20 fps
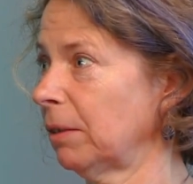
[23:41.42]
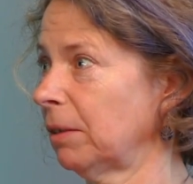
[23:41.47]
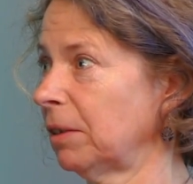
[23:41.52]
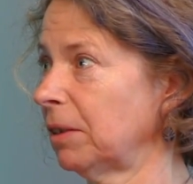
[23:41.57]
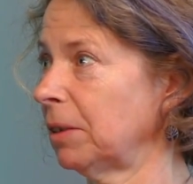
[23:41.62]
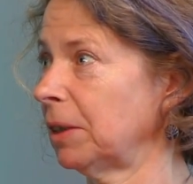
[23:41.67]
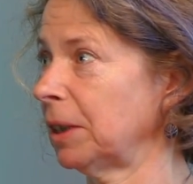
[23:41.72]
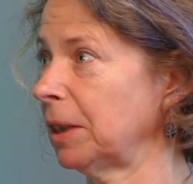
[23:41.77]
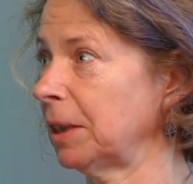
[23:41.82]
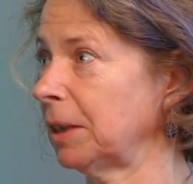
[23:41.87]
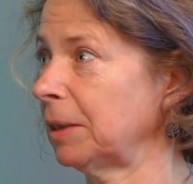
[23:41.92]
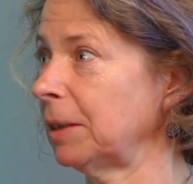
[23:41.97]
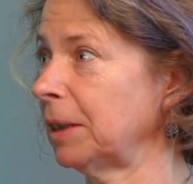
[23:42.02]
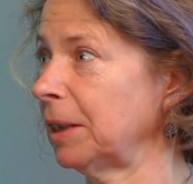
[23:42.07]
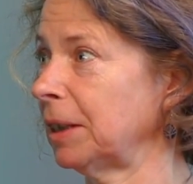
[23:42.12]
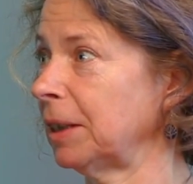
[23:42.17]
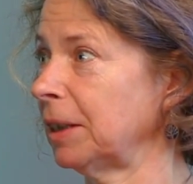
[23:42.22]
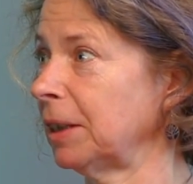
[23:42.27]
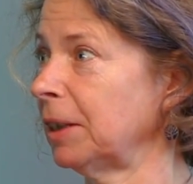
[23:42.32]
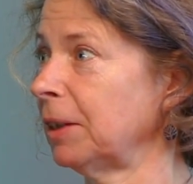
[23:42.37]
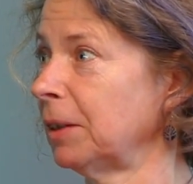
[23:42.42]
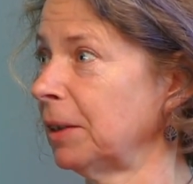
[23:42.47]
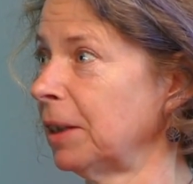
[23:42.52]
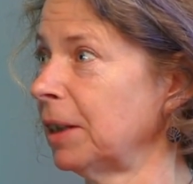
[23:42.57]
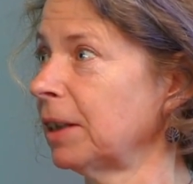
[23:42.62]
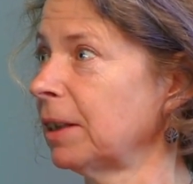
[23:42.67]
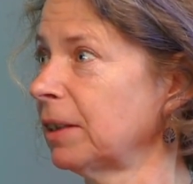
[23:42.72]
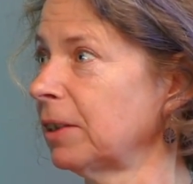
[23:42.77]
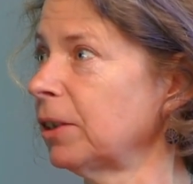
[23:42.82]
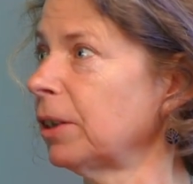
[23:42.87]
Doping makes it work.
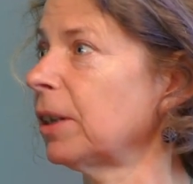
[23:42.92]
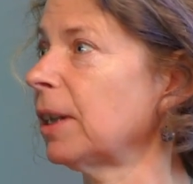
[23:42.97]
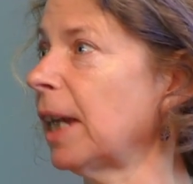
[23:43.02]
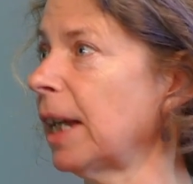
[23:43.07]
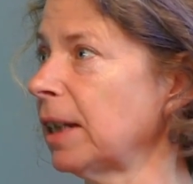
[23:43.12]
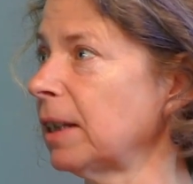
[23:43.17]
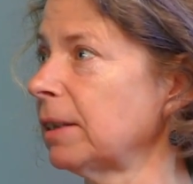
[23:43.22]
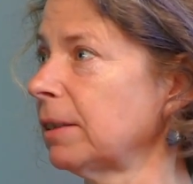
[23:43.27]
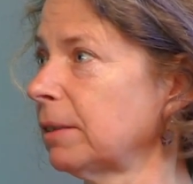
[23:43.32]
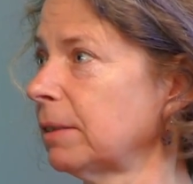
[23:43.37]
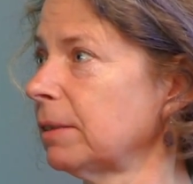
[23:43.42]
And sort of like